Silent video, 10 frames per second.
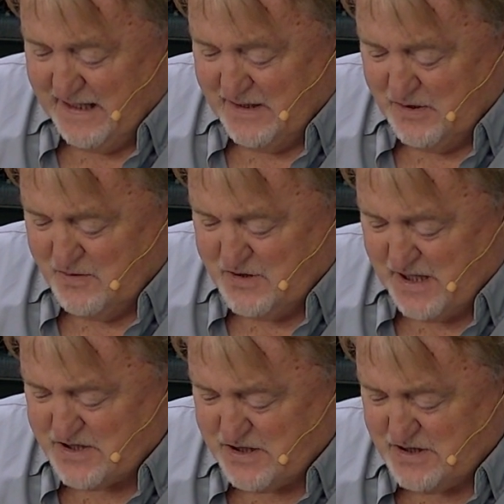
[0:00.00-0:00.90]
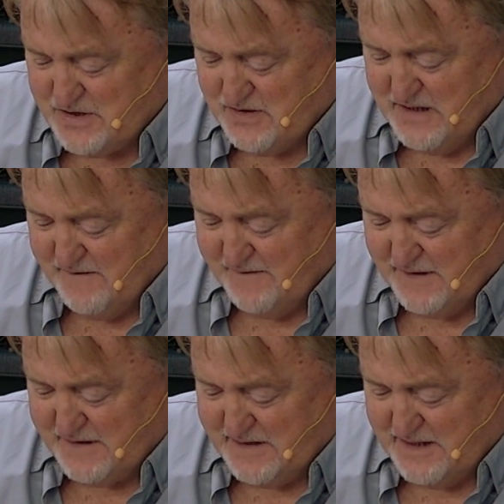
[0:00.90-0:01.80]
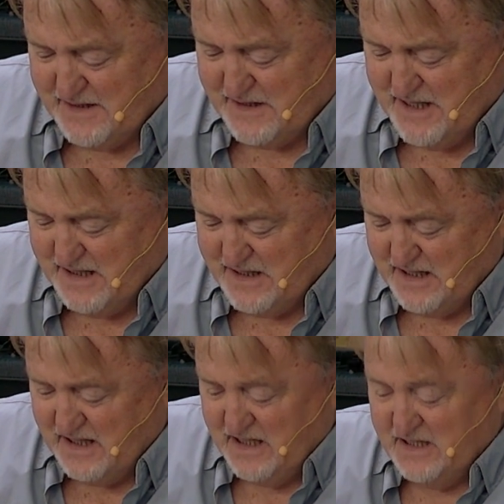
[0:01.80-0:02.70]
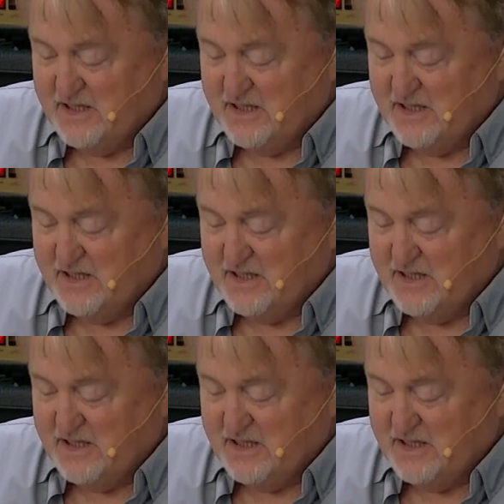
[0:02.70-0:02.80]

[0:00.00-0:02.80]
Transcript: and do justice to the afflicted and the needy.